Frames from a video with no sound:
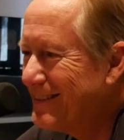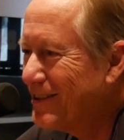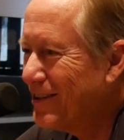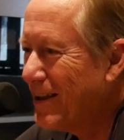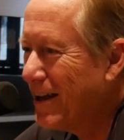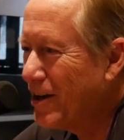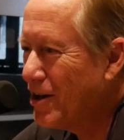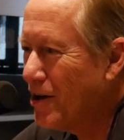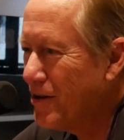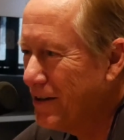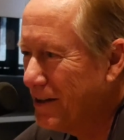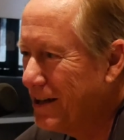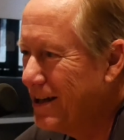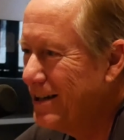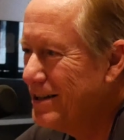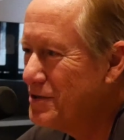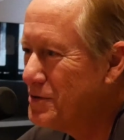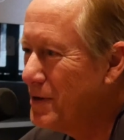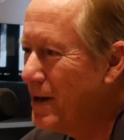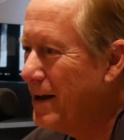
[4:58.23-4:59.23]
so and like all the
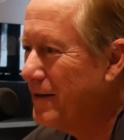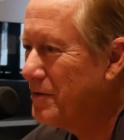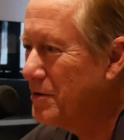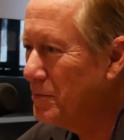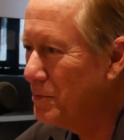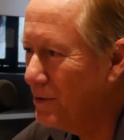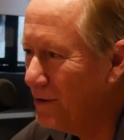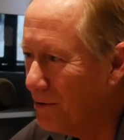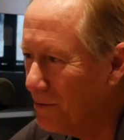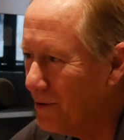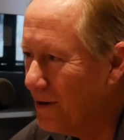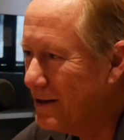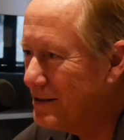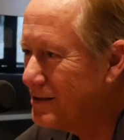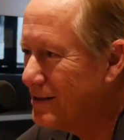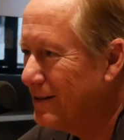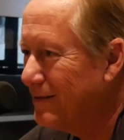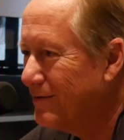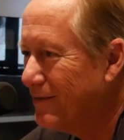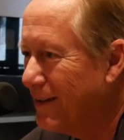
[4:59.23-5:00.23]
kids would have to be
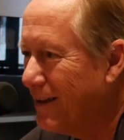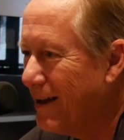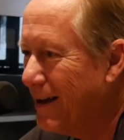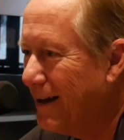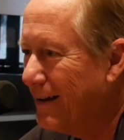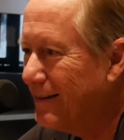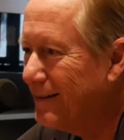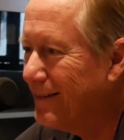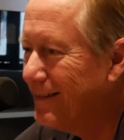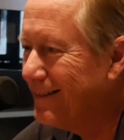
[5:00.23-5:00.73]
arrested for that.